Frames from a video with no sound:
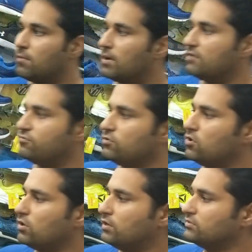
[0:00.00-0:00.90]
but if you
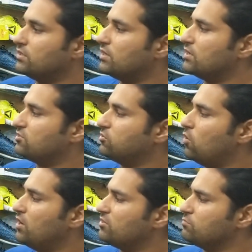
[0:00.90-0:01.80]
look, the
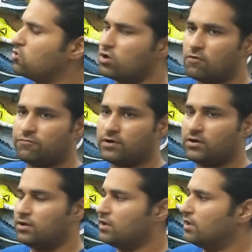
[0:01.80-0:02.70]
sole is more of a
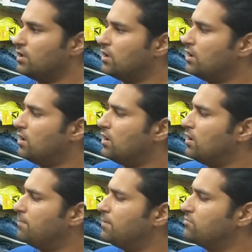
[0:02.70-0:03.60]

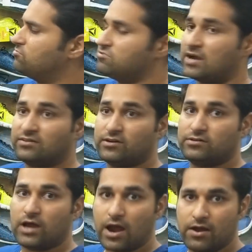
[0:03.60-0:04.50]
tractor
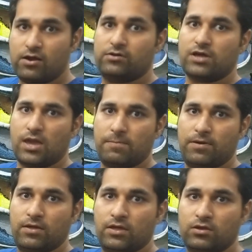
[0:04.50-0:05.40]
tire type.
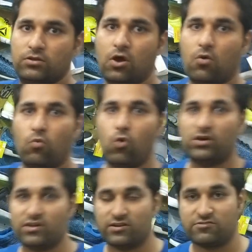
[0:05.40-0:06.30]
Now, what
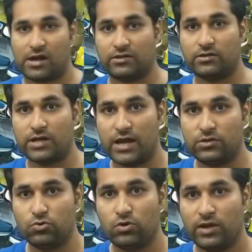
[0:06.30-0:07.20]
does a tractor tire
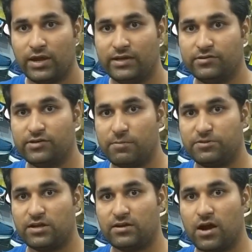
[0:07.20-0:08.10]
do? It grips
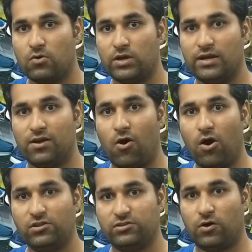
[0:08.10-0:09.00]
the ground in
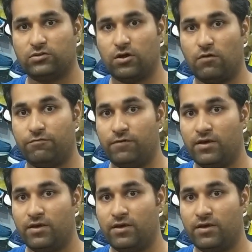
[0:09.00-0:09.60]
all sorts of